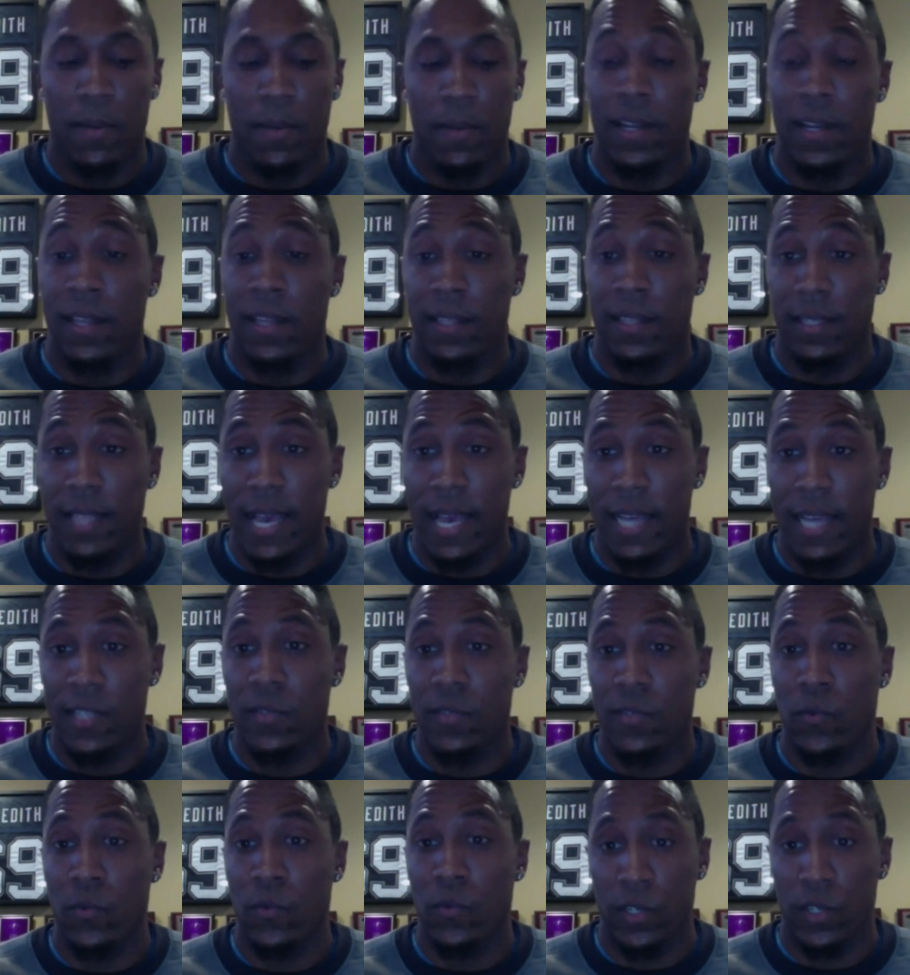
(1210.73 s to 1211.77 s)
But
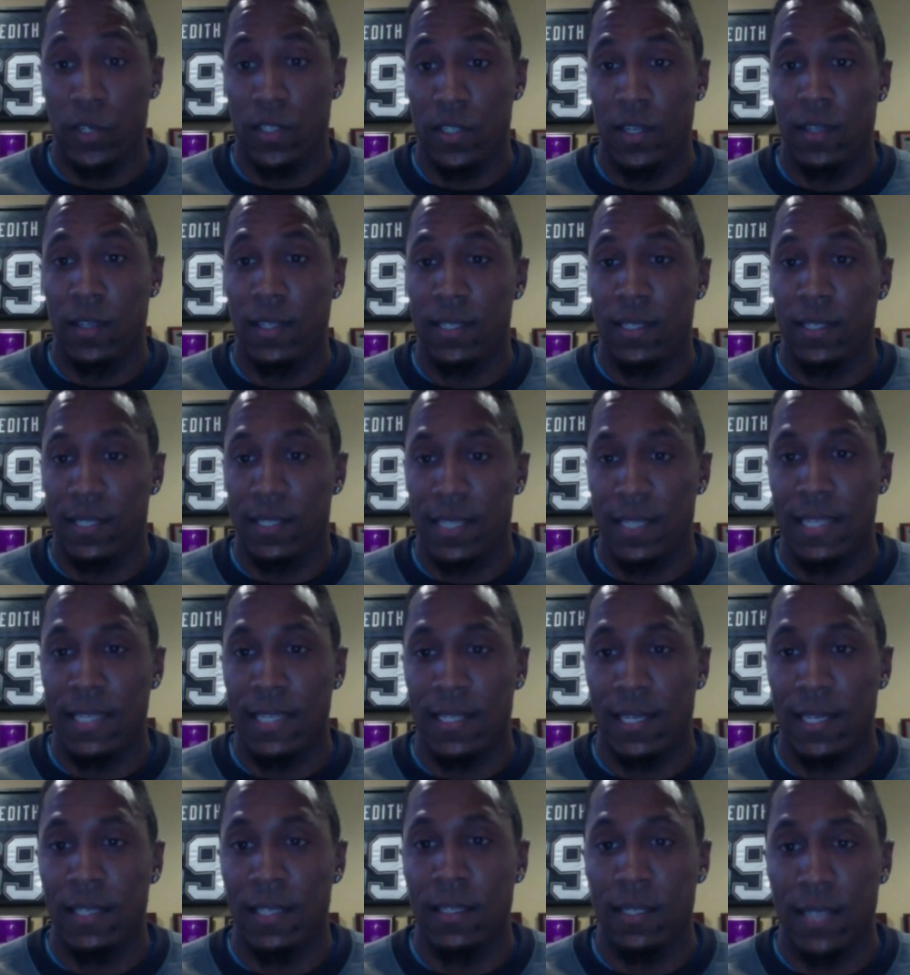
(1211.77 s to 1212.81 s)
nonetheless, we're still
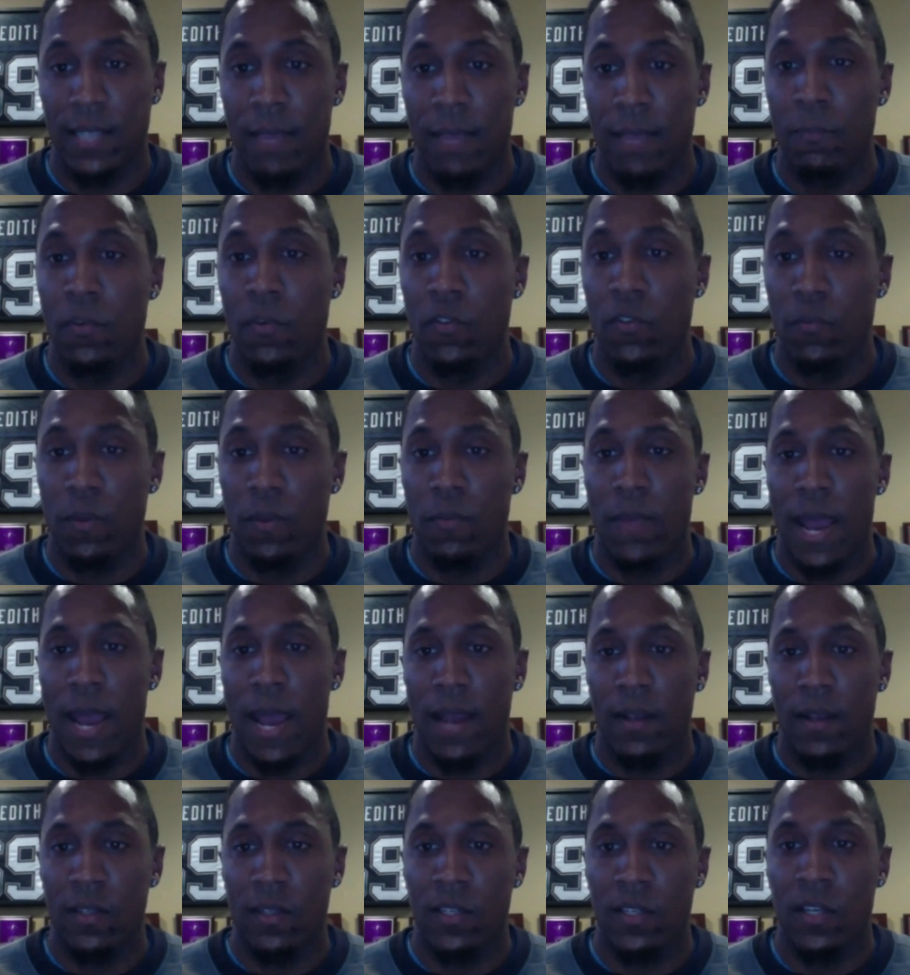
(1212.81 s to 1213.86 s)
assessing the same movement
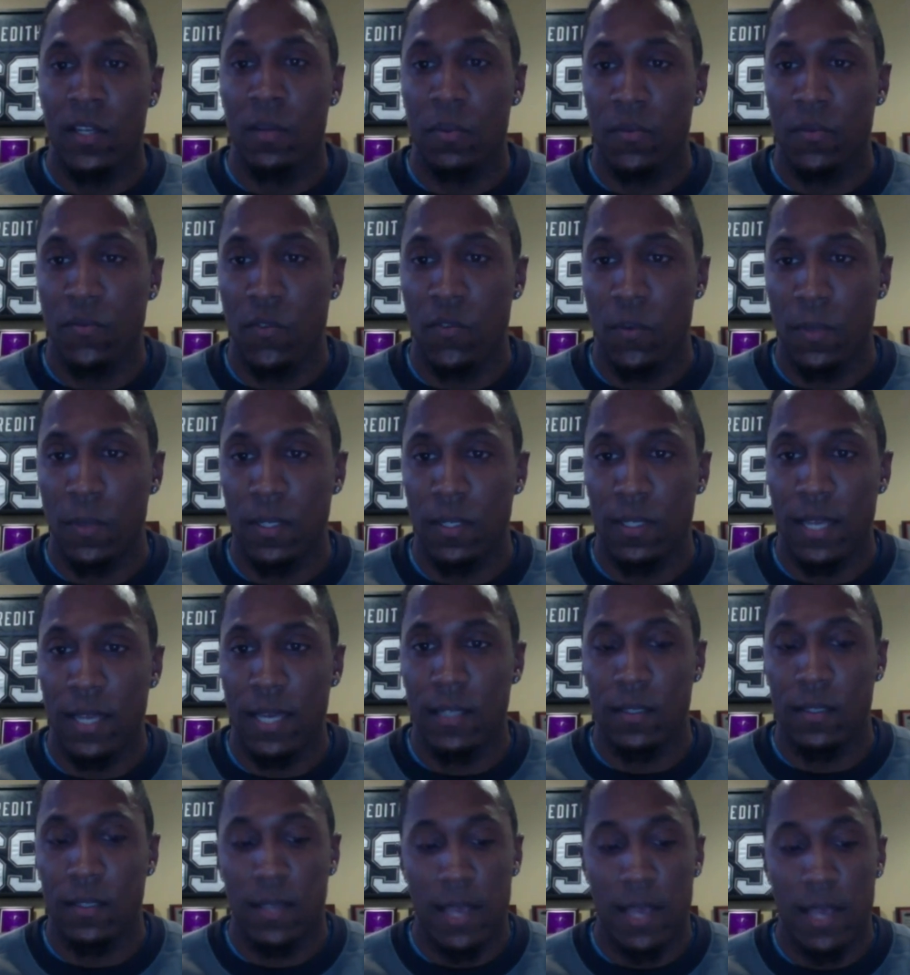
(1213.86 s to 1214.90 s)
patterns in the performance
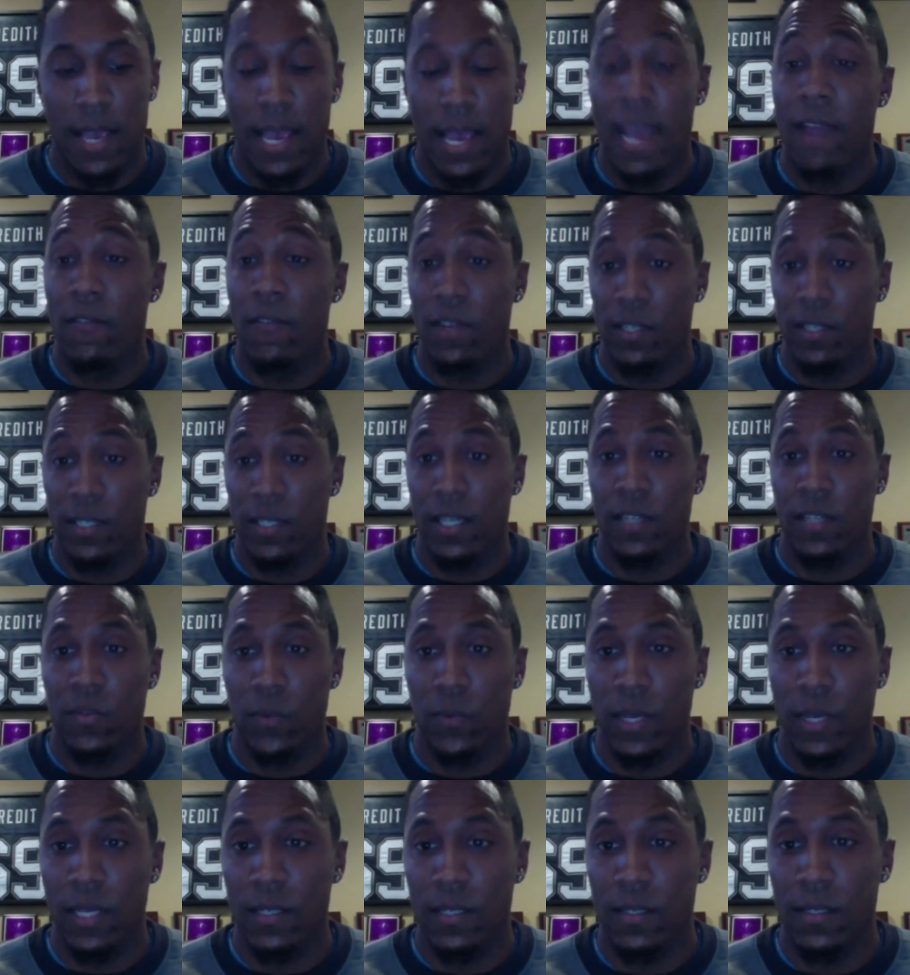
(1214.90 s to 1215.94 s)
test every 6
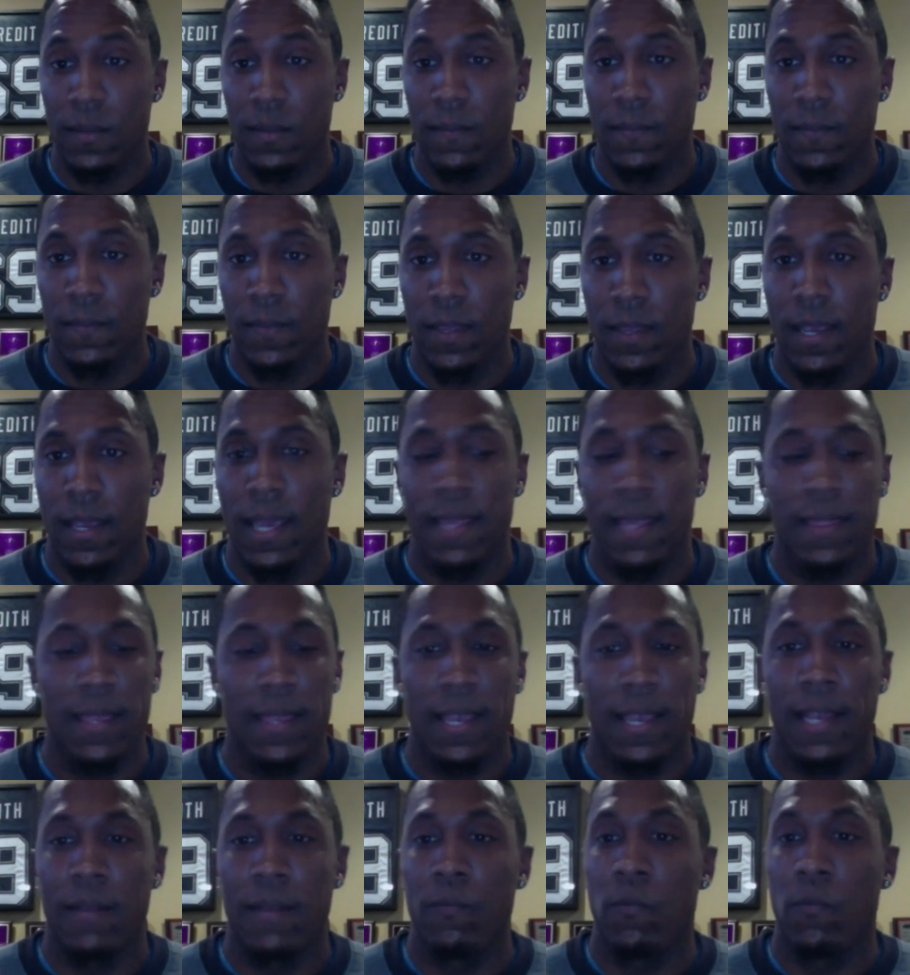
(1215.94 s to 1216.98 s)
weeks. And
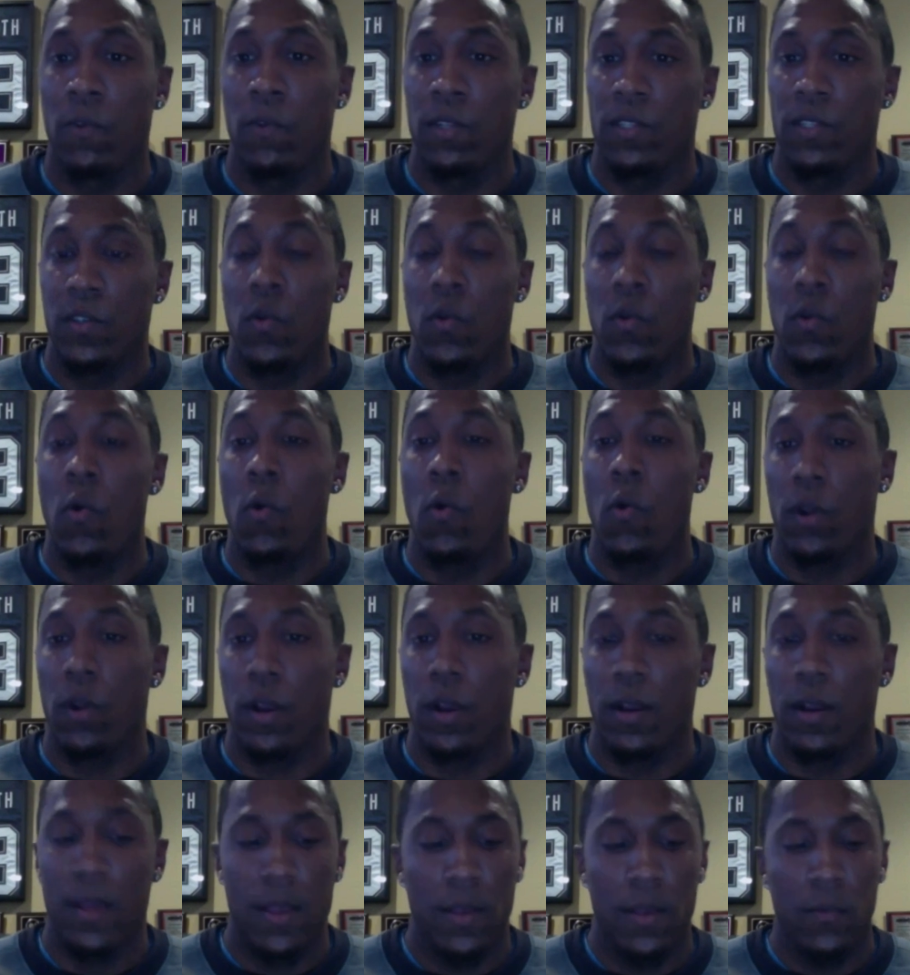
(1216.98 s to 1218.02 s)
then once a
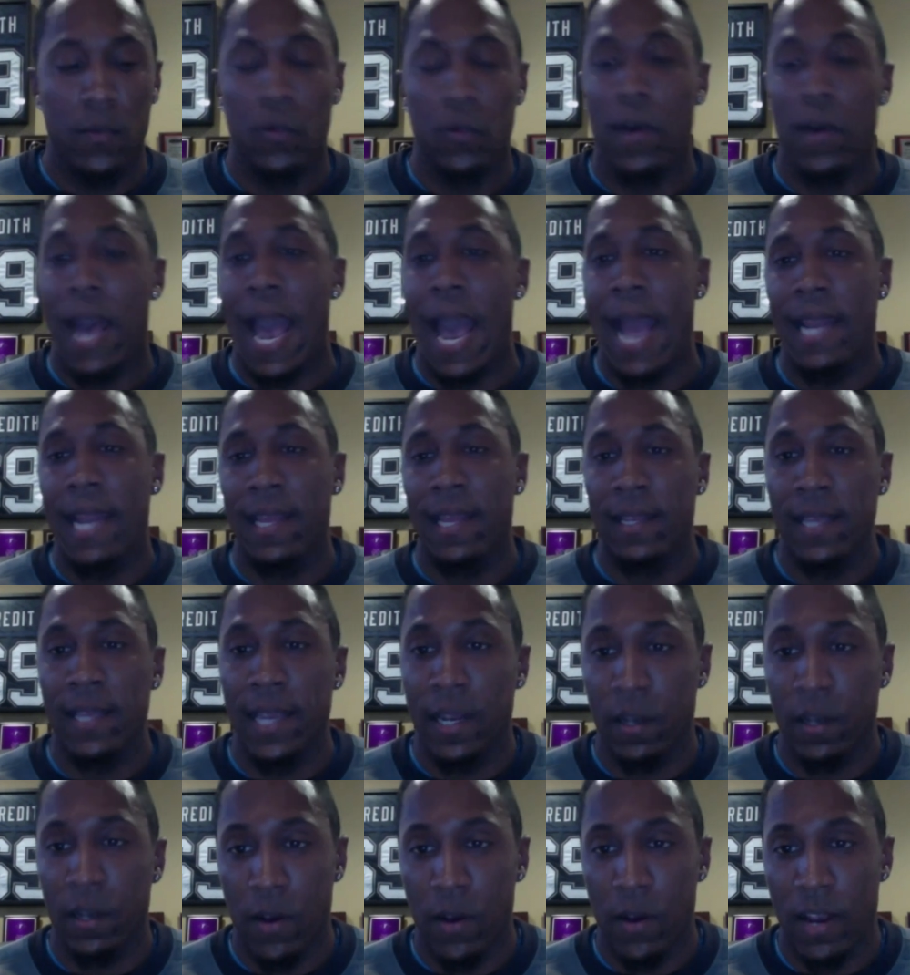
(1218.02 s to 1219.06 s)
quarter, we'll add in the
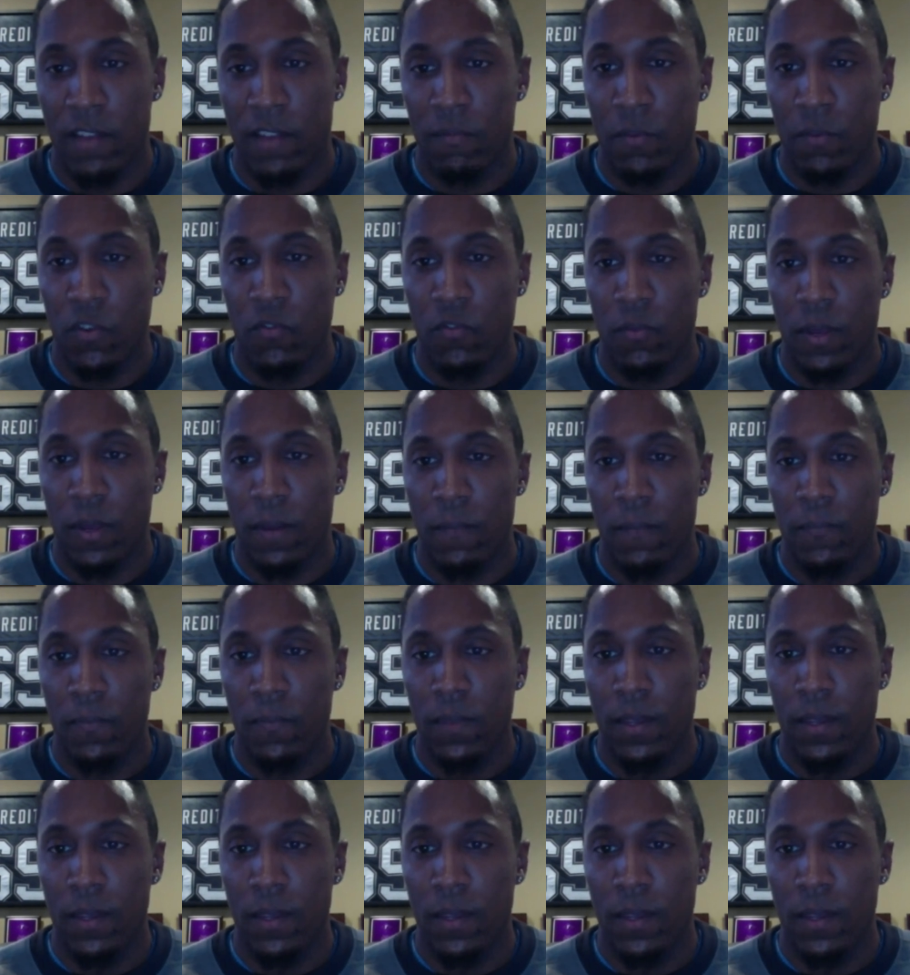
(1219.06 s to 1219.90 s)
integrated movement.